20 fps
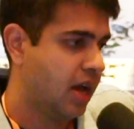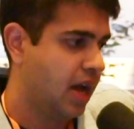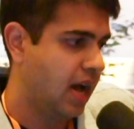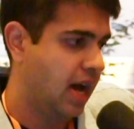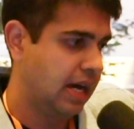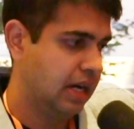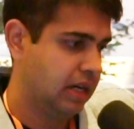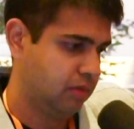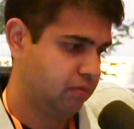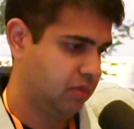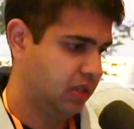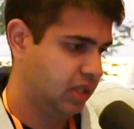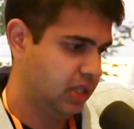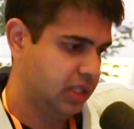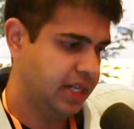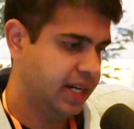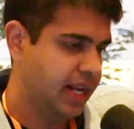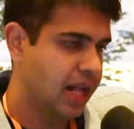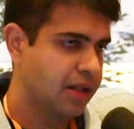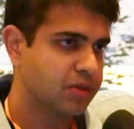
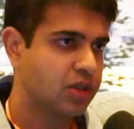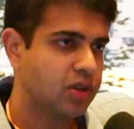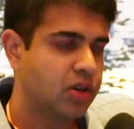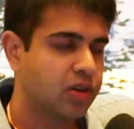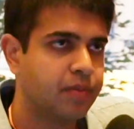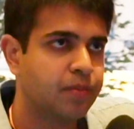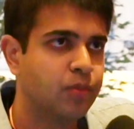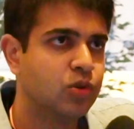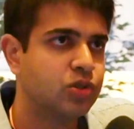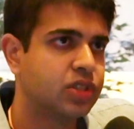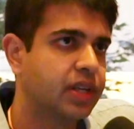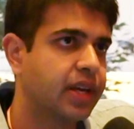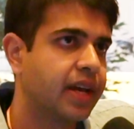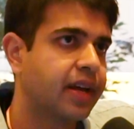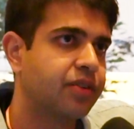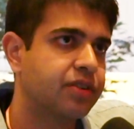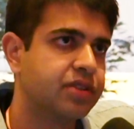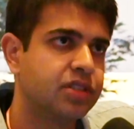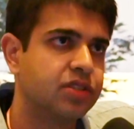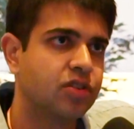That helps a lot in boosting
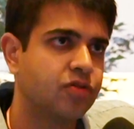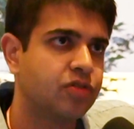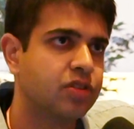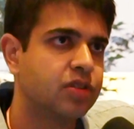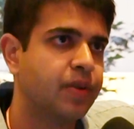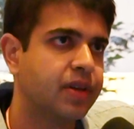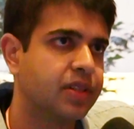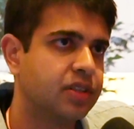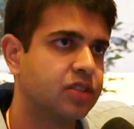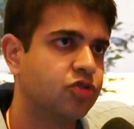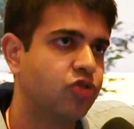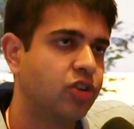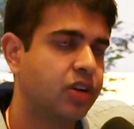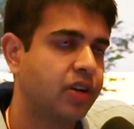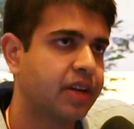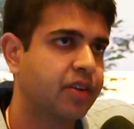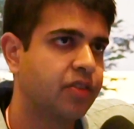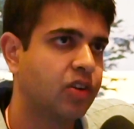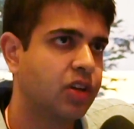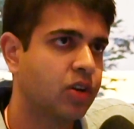accuracies of this methods where
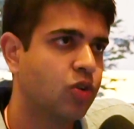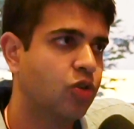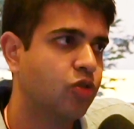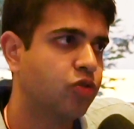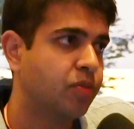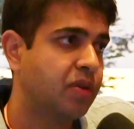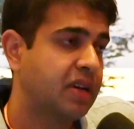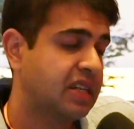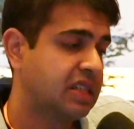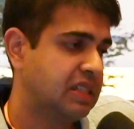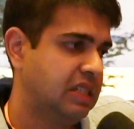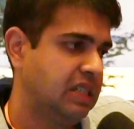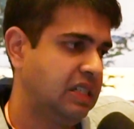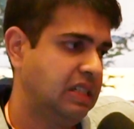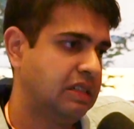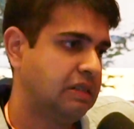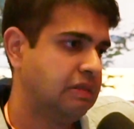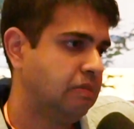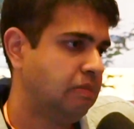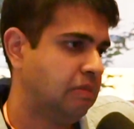like you can go from like
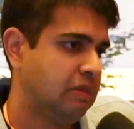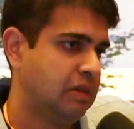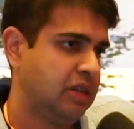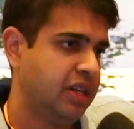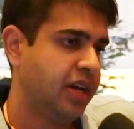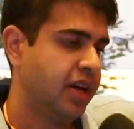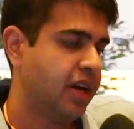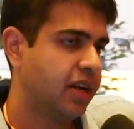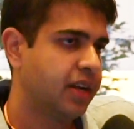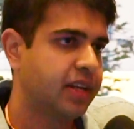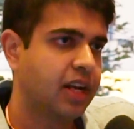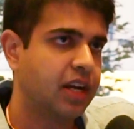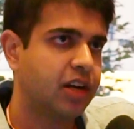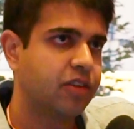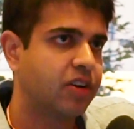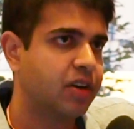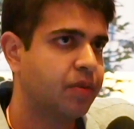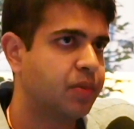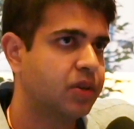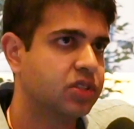nearly
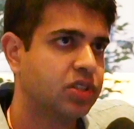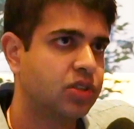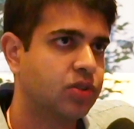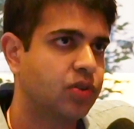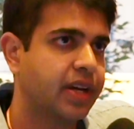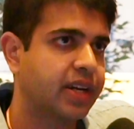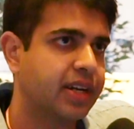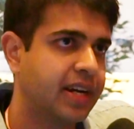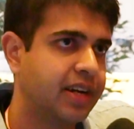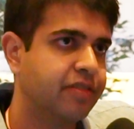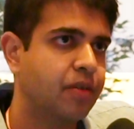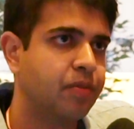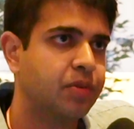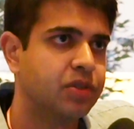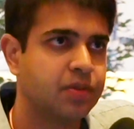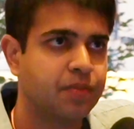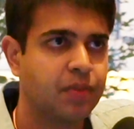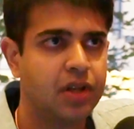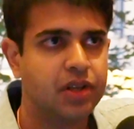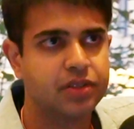20% to like
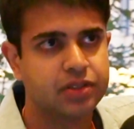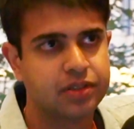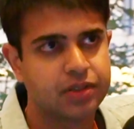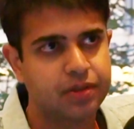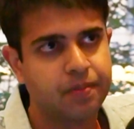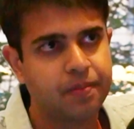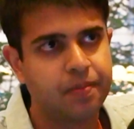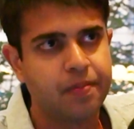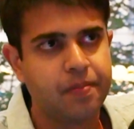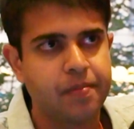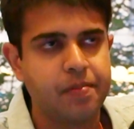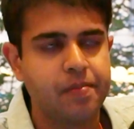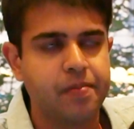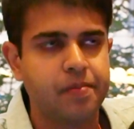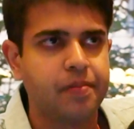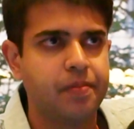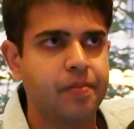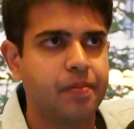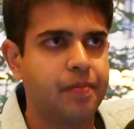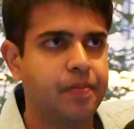95% plus. And you're getting the
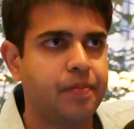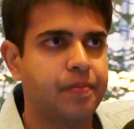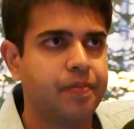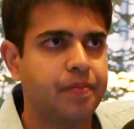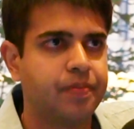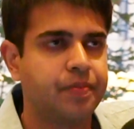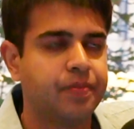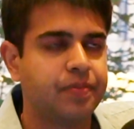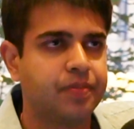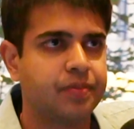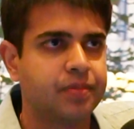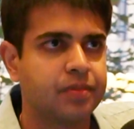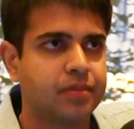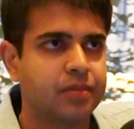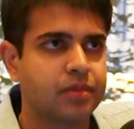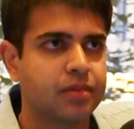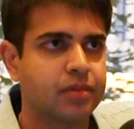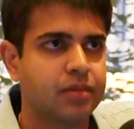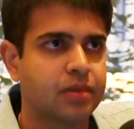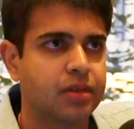data from people using your
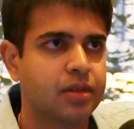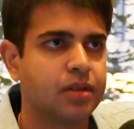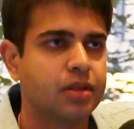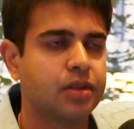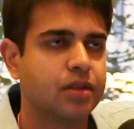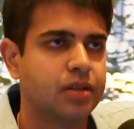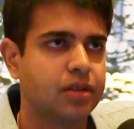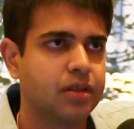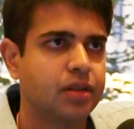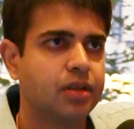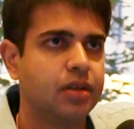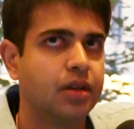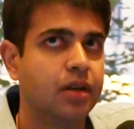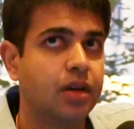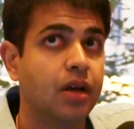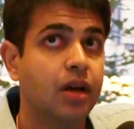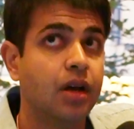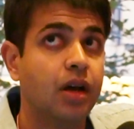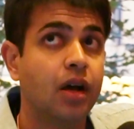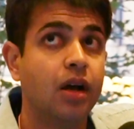product so far,
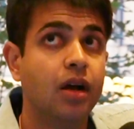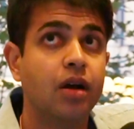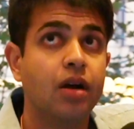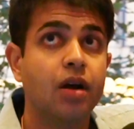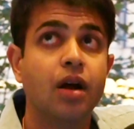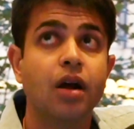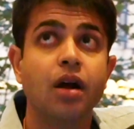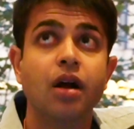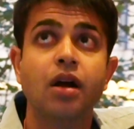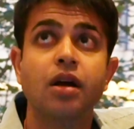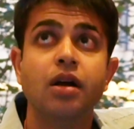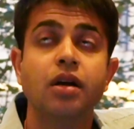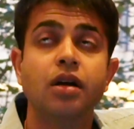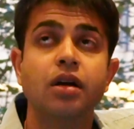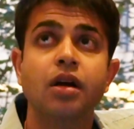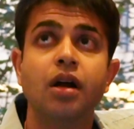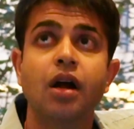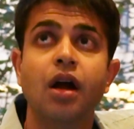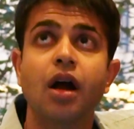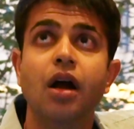
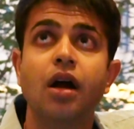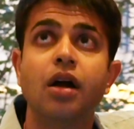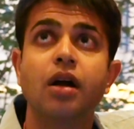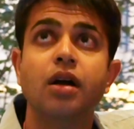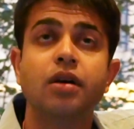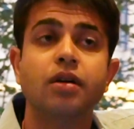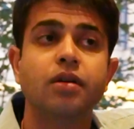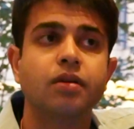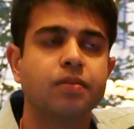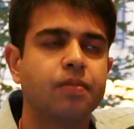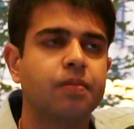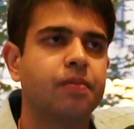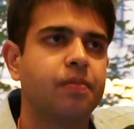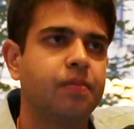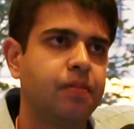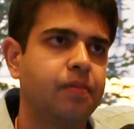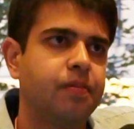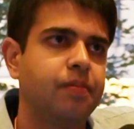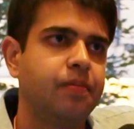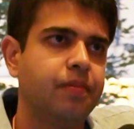primarily in terms of what
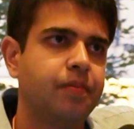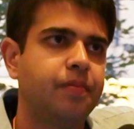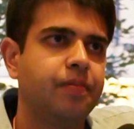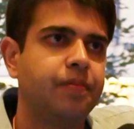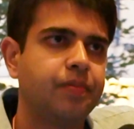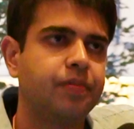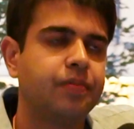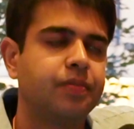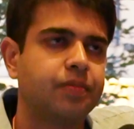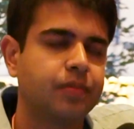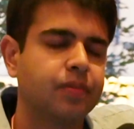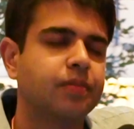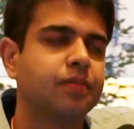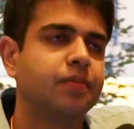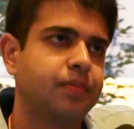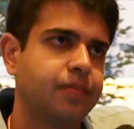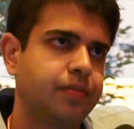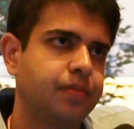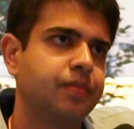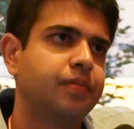tasks they want to do and how
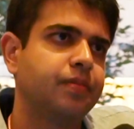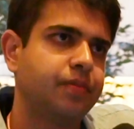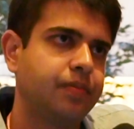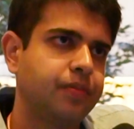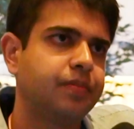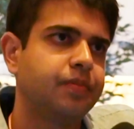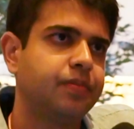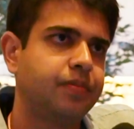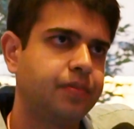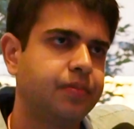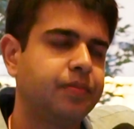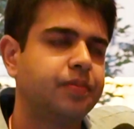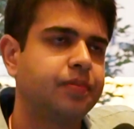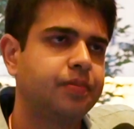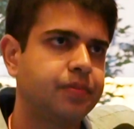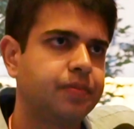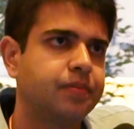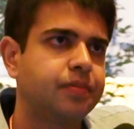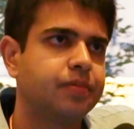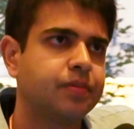they
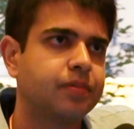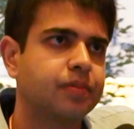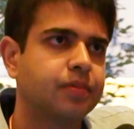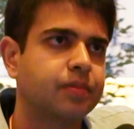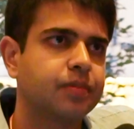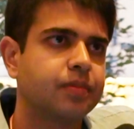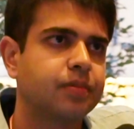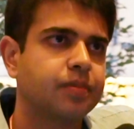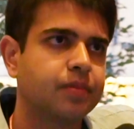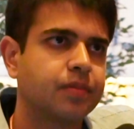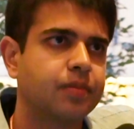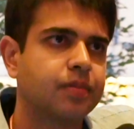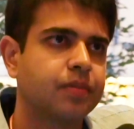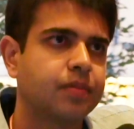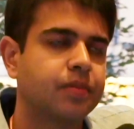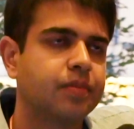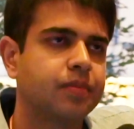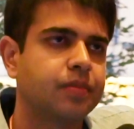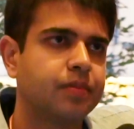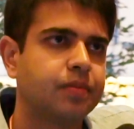navigate or how the agent
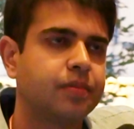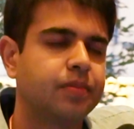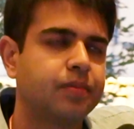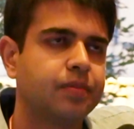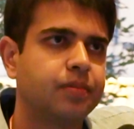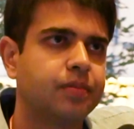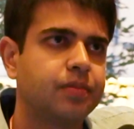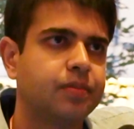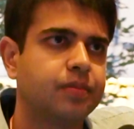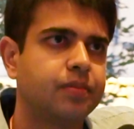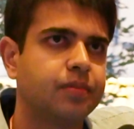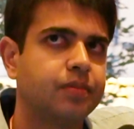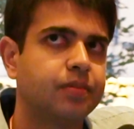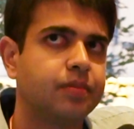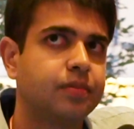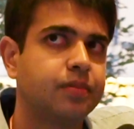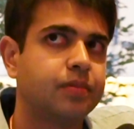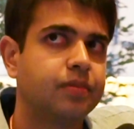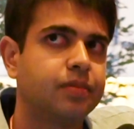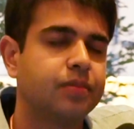navigates. Like where
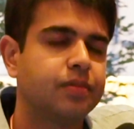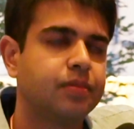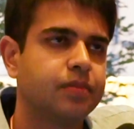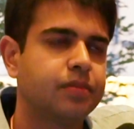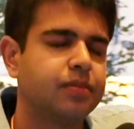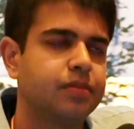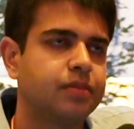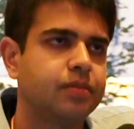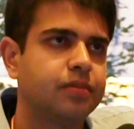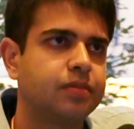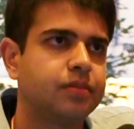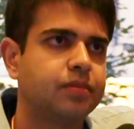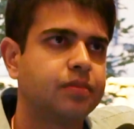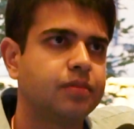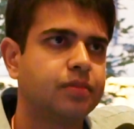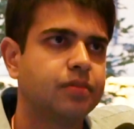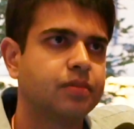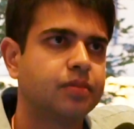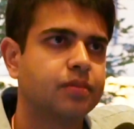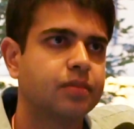else do you
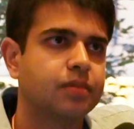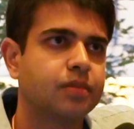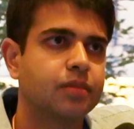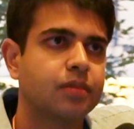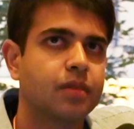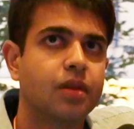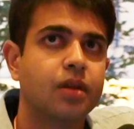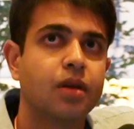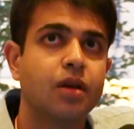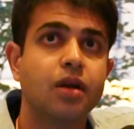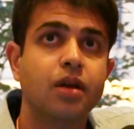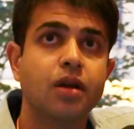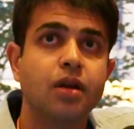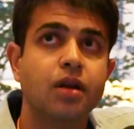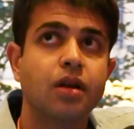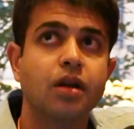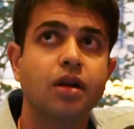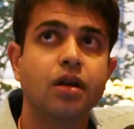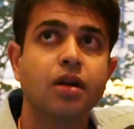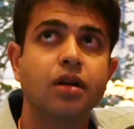get the data for this to
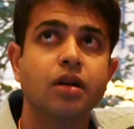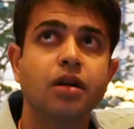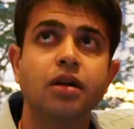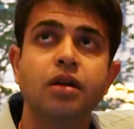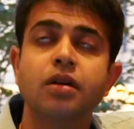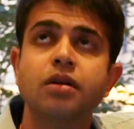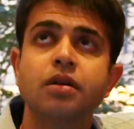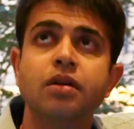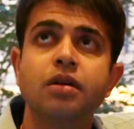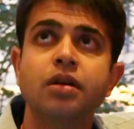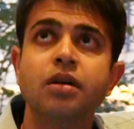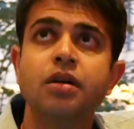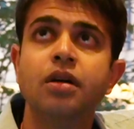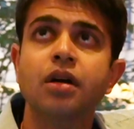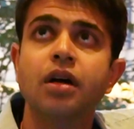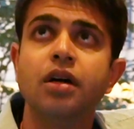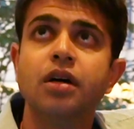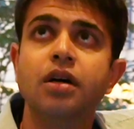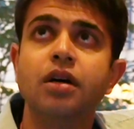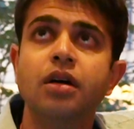actually train a model or to
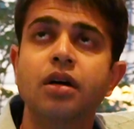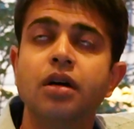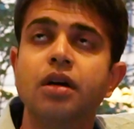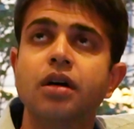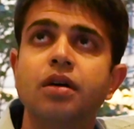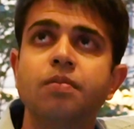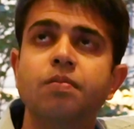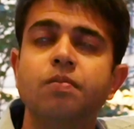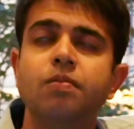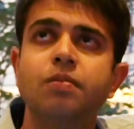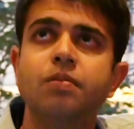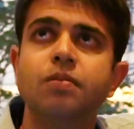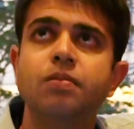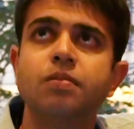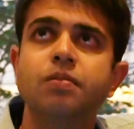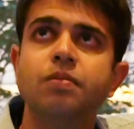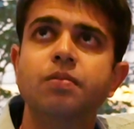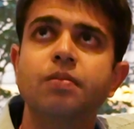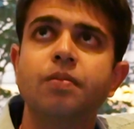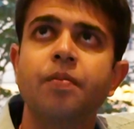use reinforcement
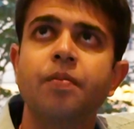learning?